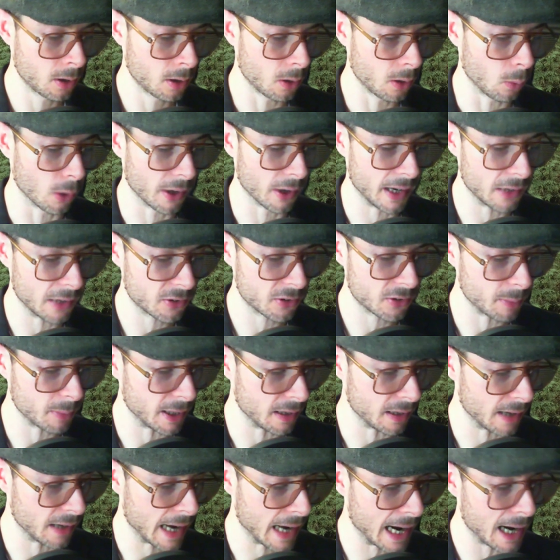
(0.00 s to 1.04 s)
where an
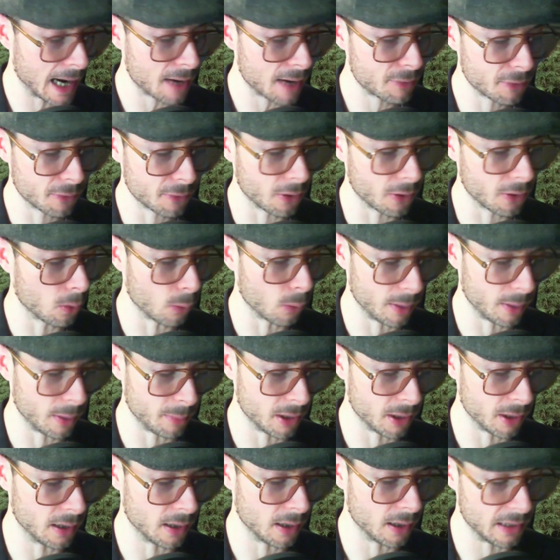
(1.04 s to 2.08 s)
estimated half of all
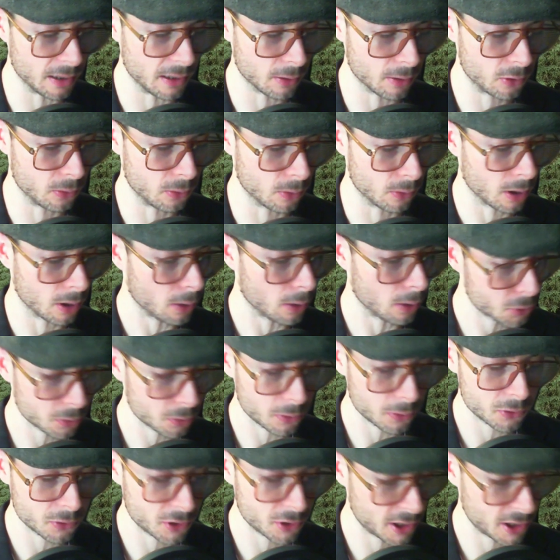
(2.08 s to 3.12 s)
women adhere to
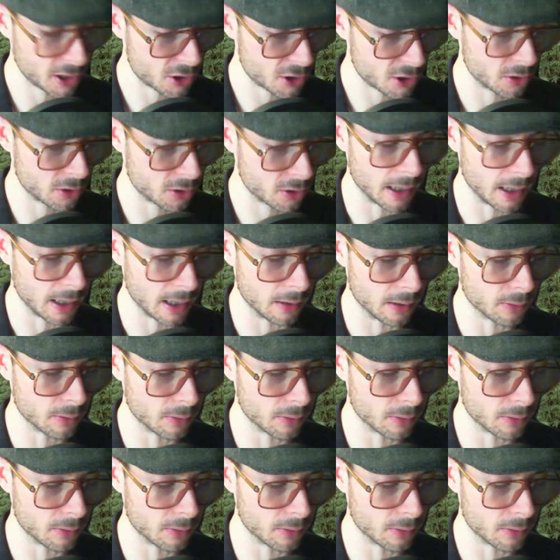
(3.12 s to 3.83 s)
cultural tradition and